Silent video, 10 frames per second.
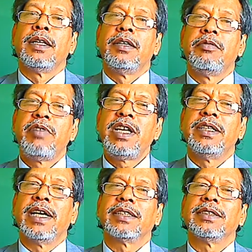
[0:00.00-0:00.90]
Read
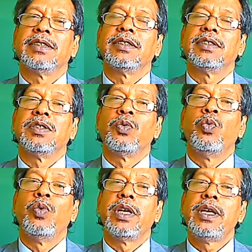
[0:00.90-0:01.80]
that sentence.
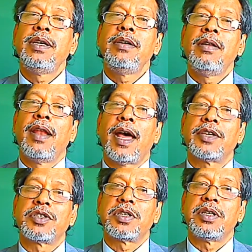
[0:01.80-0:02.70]
We
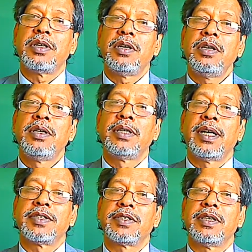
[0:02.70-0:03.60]
last year
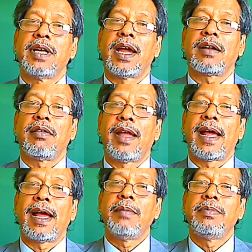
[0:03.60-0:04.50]
tested at
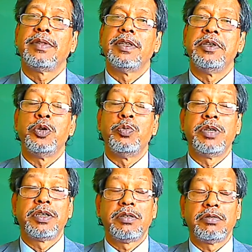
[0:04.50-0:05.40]
lab the new
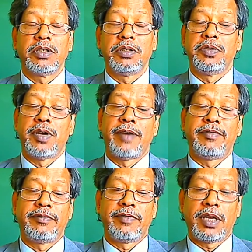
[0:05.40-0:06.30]
material. You have
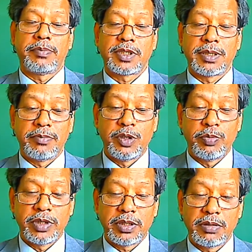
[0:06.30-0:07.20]
developed some new
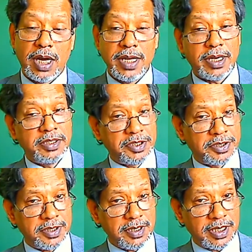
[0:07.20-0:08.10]
material. I
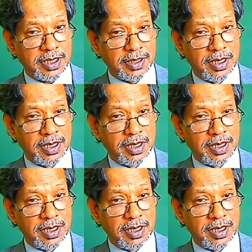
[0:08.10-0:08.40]
understood it,